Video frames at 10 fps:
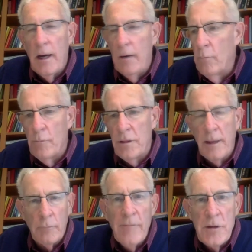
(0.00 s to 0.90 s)

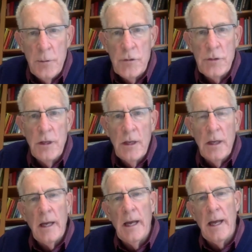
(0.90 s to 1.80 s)
with little
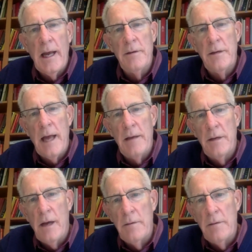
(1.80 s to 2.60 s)
revenues, and